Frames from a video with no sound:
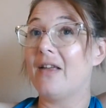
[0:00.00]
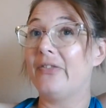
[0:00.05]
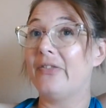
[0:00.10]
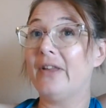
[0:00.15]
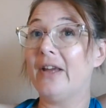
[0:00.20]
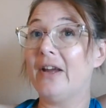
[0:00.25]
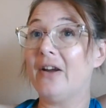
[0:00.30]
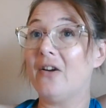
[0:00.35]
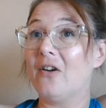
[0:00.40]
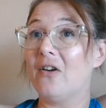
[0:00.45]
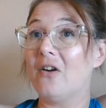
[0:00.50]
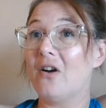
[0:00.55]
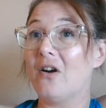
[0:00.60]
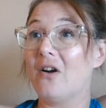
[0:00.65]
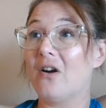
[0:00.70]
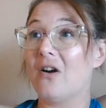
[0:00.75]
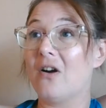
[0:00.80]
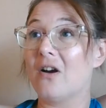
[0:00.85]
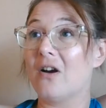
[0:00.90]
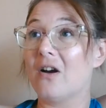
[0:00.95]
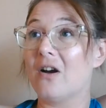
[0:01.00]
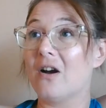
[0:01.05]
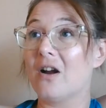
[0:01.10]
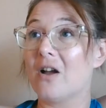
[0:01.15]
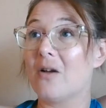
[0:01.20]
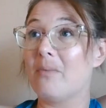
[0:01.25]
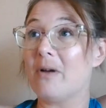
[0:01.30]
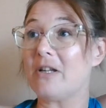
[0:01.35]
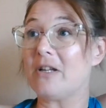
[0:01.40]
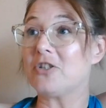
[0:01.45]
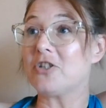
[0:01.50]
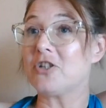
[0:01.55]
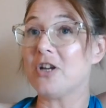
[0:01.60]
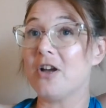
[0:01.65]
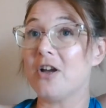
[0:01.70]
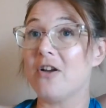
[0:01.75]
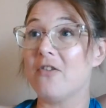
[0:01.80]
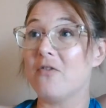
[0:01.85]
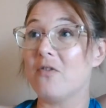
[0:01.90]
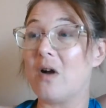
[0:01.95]
there are a bunch
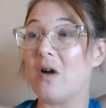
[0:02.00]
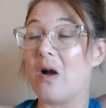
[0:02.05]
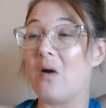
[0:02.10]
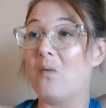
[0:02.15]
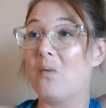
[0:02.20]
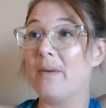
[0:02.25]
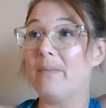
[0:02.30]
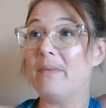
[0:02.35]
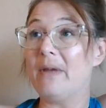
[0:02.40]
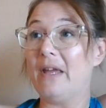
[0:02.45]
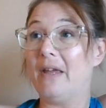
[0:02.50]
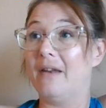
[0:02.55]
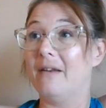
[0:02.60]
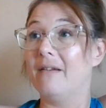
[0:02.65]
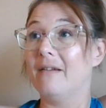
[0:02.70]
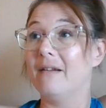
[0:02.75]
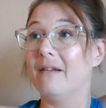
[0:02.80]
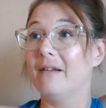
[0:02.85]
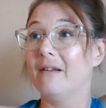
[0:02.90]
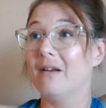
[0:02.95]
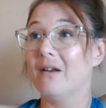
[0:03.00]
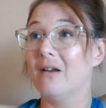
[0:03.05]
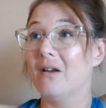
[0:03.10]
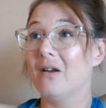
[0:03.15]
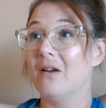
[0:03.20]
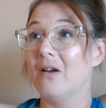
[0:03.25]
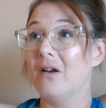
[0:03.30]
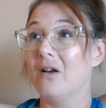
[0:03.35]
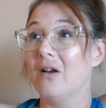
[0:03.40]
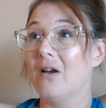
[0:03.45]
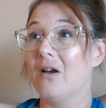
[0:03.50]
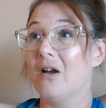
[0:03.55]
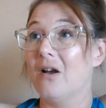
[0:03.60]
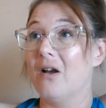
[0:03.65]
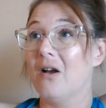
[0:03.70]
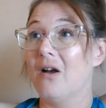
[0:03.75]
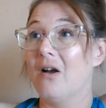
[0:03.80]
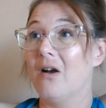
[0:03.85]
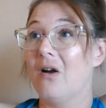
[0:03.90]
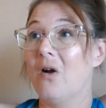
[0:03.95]
of women
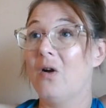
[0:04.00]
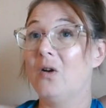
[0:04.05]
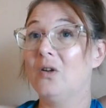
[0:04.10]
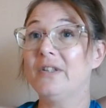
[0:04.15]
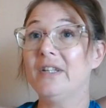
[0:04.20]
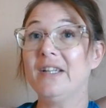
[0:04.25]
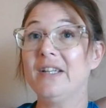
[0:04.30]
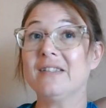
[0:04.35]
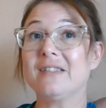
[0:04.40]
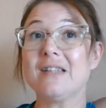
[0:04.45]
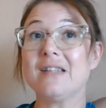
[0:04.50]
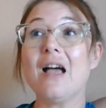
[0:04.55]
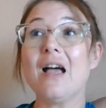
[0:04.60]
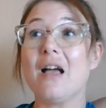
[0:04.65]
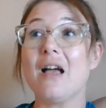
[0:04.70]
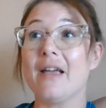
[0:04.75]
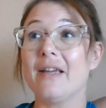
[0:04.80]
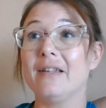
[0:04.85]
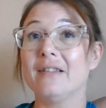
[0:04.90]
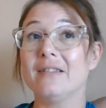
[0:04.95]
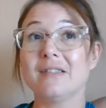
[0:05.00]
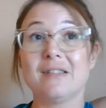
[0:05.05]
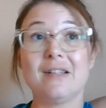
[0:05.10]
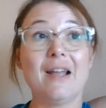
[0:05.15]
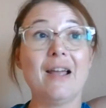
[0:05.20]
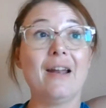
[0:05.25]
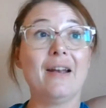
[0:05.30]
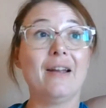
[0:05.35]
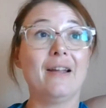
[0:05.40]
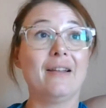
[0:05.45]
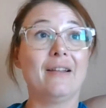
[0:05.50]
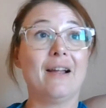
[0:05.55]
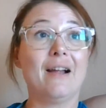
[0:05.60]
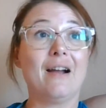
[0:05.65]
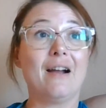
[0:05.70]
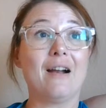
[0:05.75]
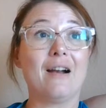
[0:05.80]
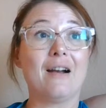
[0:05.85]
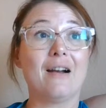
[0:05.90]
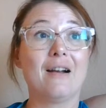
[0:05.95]
holding signs, standing
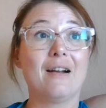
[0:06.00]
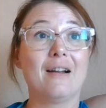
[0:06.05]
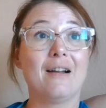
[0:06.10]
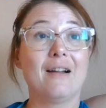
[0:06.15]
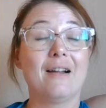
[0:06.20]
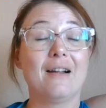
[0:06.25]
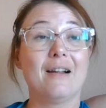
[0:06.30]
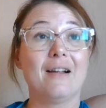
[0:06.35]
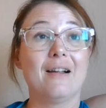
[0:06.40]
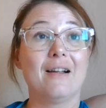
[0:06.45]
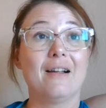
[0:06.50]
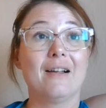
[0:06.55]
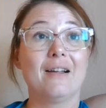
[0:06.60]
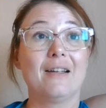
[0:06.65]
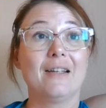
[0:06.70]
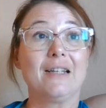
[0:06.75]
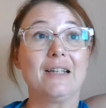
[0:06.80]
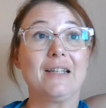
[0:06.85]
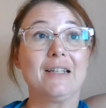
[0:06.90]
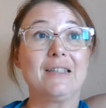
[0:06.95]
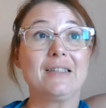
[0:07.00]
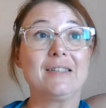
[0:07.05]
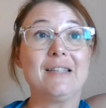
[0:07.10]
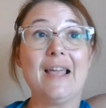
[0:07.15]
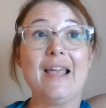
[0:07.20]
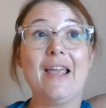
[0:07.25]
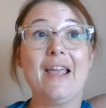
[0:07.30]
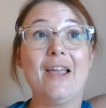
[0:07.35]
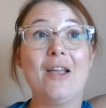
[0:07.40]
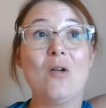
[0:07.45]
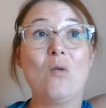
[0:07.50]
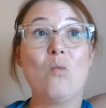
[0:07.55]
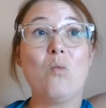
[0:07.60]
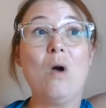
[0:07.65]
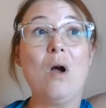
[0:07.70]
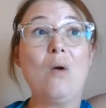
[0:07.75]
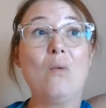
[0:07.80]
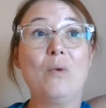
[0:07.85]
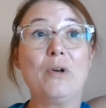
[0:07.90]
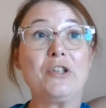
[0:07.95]
there saying,
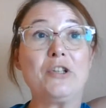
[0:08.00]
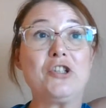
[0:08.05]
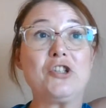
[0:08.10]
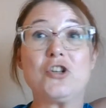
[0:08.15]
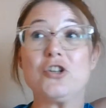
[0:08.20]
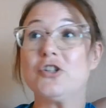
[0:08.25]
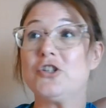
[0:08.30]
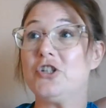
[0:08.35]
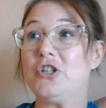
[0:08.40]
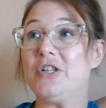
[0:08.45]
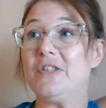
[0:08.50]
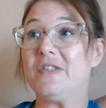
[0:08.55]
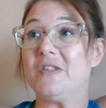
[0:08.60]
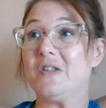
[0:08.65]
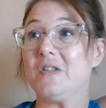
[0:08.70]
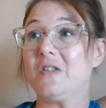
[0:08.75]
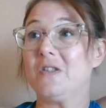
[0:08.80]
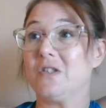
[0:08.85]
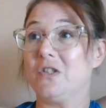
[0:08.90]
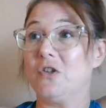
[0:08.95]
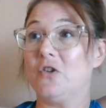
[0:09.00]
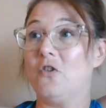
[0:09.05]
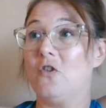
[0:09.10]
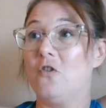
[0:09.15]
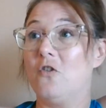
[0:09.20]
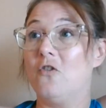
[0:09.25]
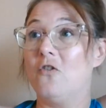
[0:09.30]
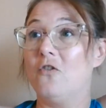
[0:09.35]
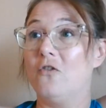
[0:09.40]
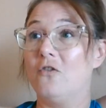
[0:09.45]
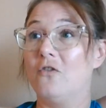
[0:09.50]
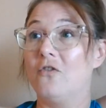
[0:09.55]
"What would your Jesus do?"